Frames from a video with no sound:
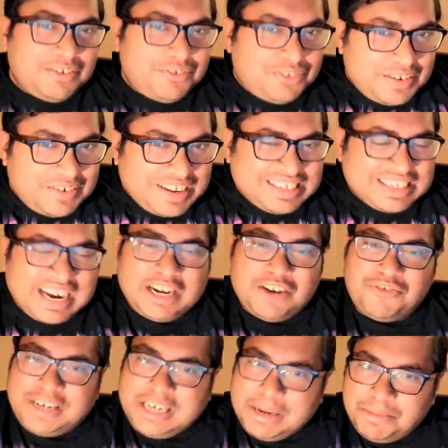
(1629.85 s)
if there's kind
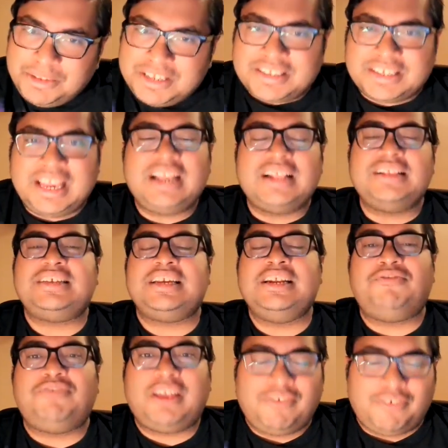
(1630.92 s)
of tipped the scales
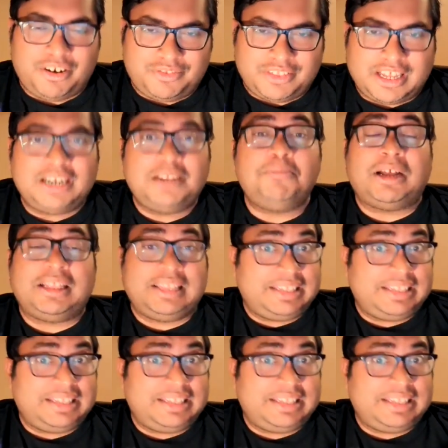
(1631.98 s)
in favor of Taliban,